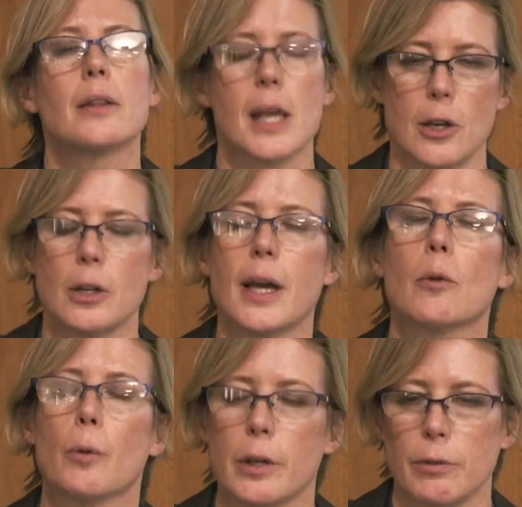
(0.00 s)
They could
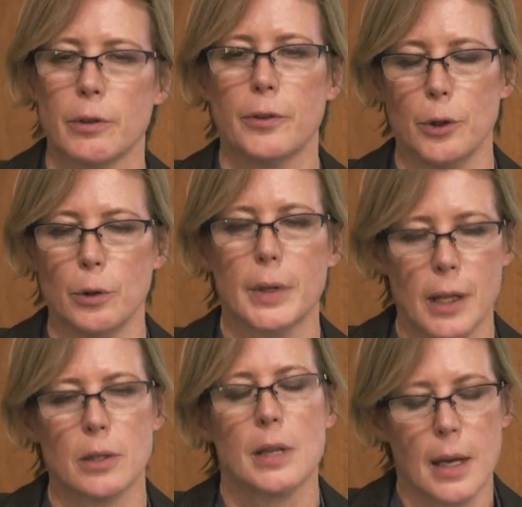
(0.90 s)
get rid of a few.
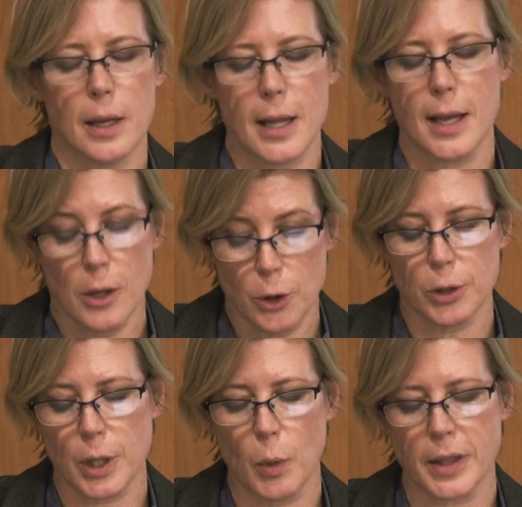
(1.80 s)
And
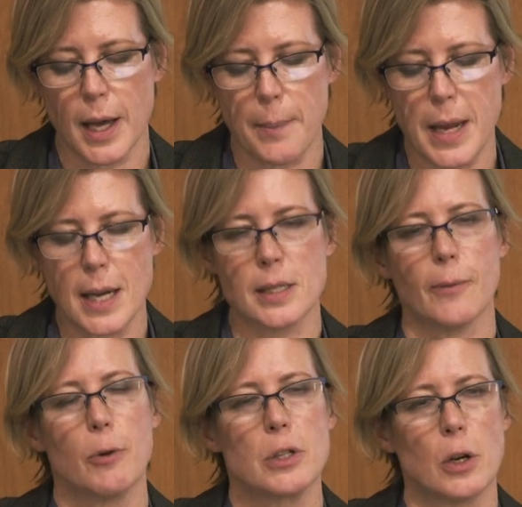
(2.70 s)
usually what that means,
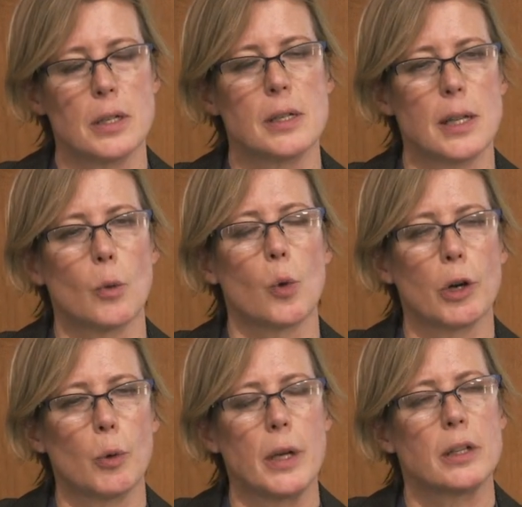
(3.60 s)
if we start to see the
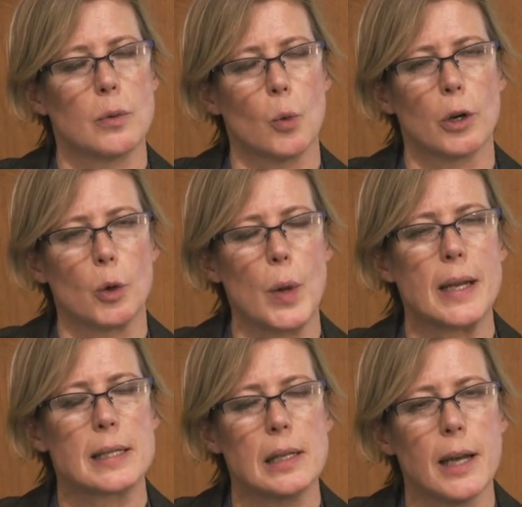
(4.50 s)
work
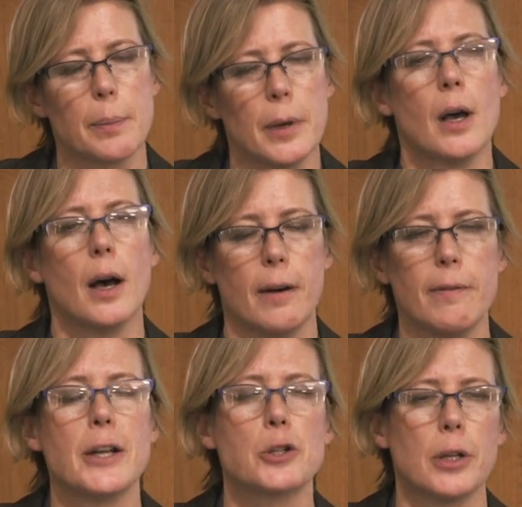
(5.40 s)
week slip,
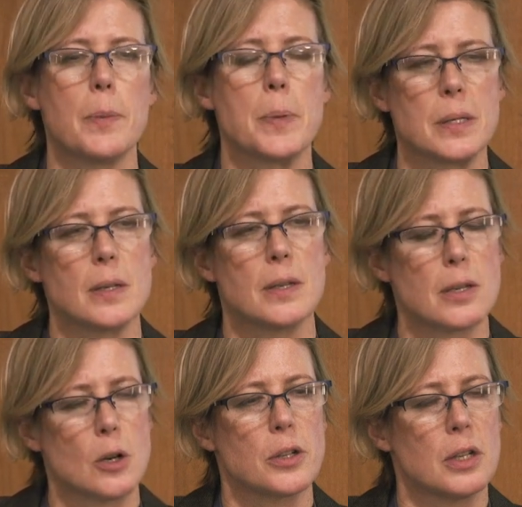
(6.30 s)
eventually
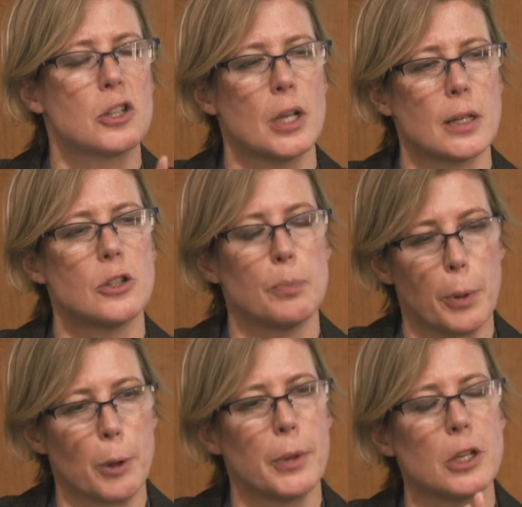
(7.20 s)
businesses start to shed
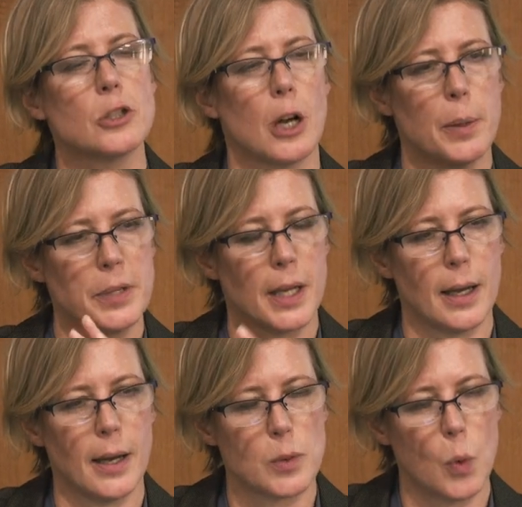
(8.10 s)
permanent jobs
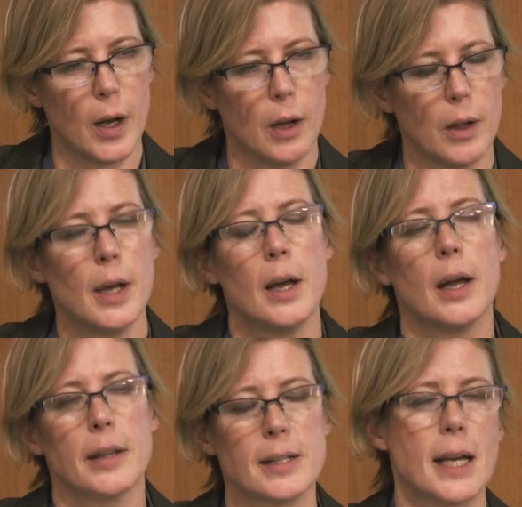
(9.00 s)
as well.
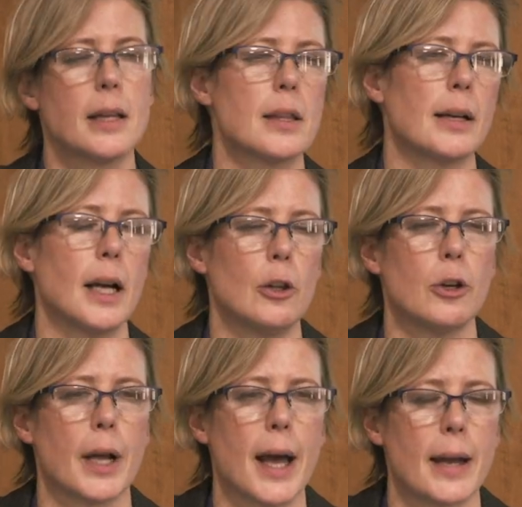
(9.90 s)
The second thing I
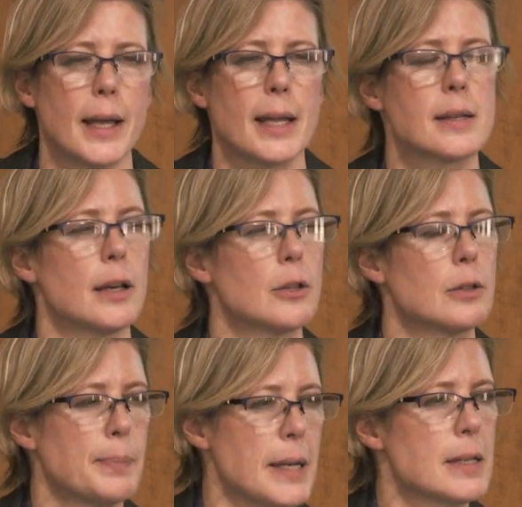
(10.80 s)
look at is
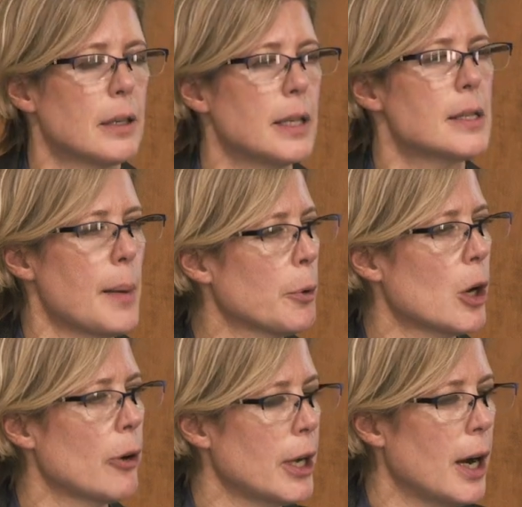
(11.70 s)
basically
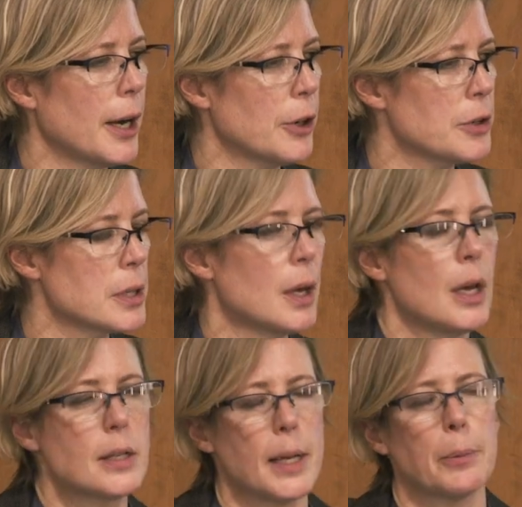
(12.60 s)
temporary hires.
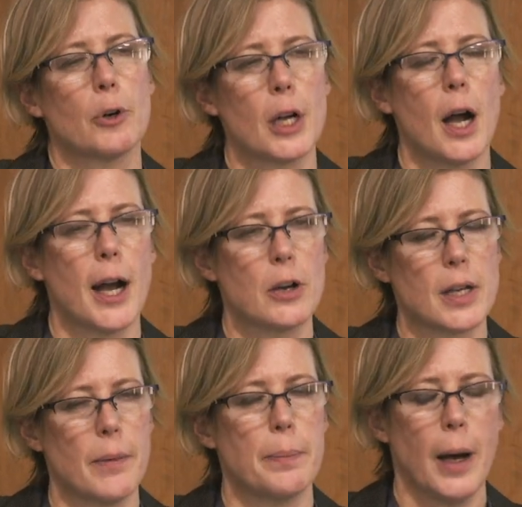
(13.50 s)
Temporary
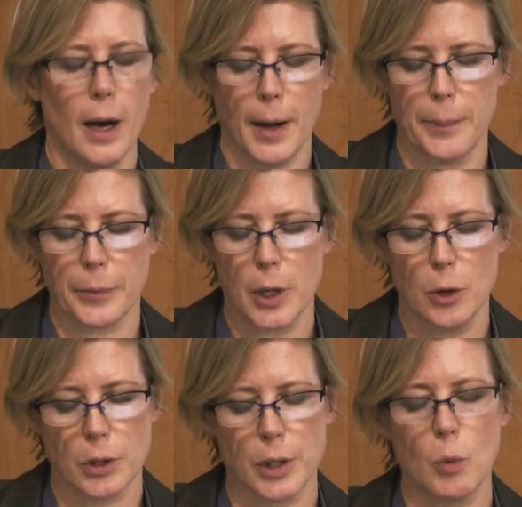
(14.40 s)
hires have,
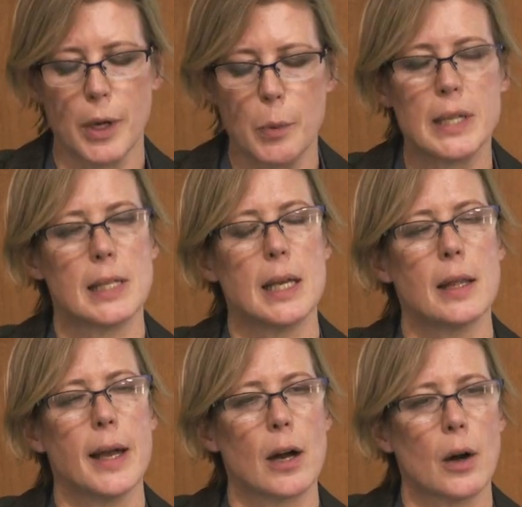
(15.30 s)
usually what we see
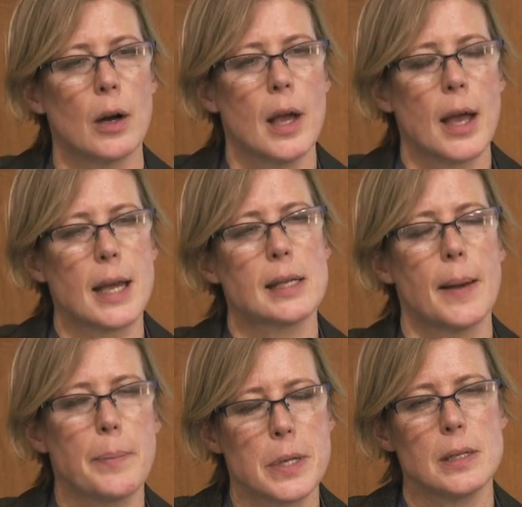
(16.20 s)
there is
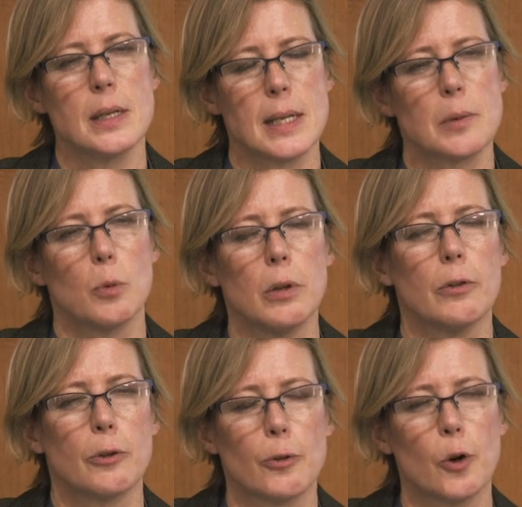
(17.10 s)
that businesses
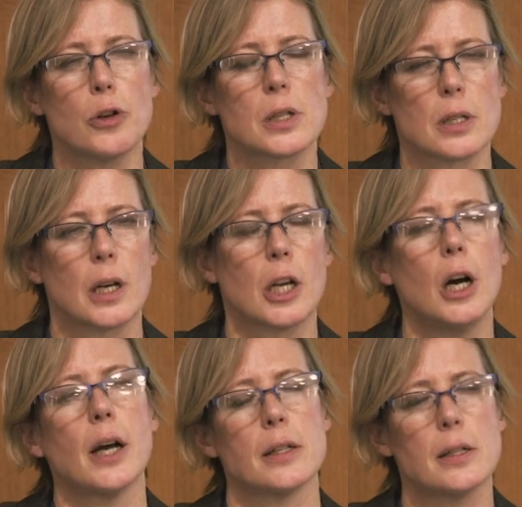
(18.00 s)
will first
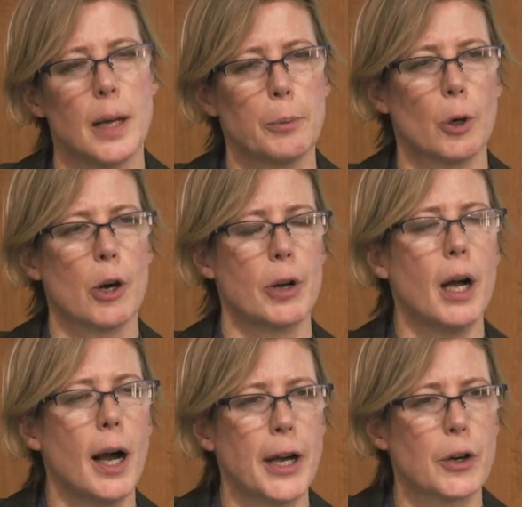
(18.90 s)
cut temporary
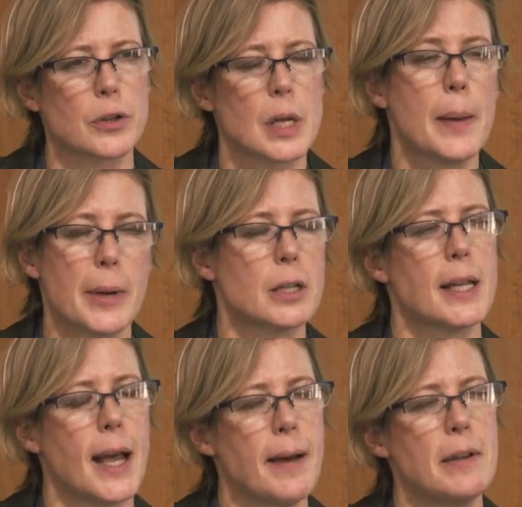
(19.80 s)
hires because
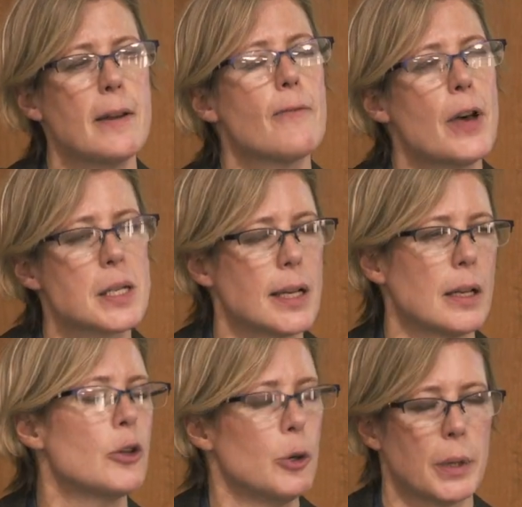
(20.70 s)
they haven't invested
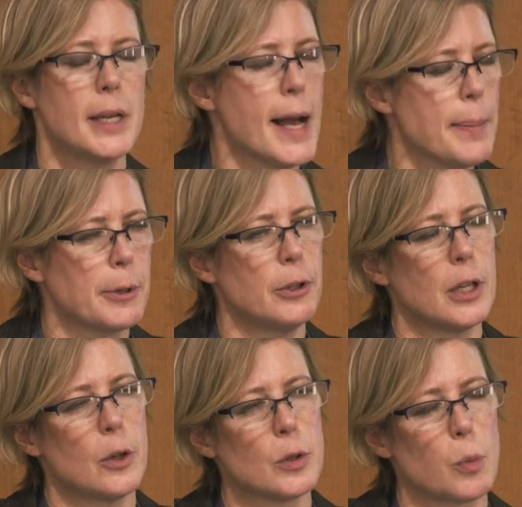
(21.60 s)
in human capital
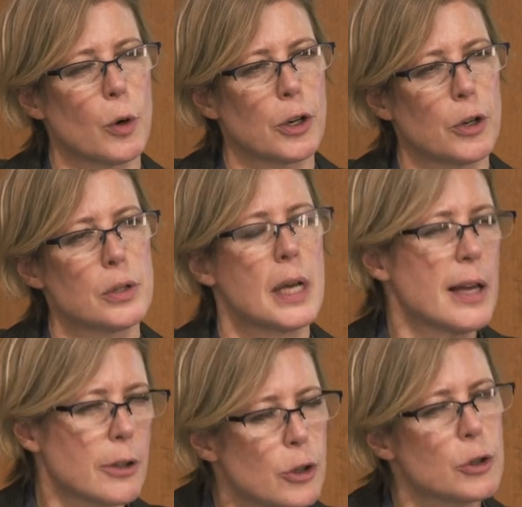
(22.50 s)
in those workers.
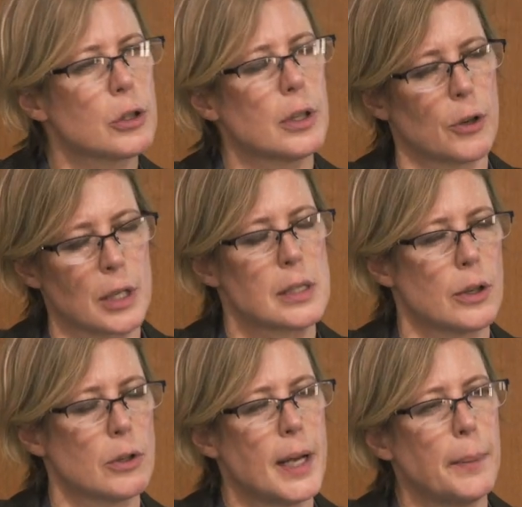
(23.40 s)
They're
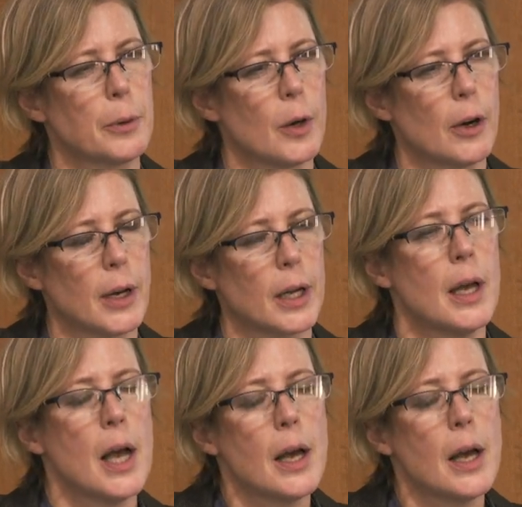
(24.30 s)
considered temporary.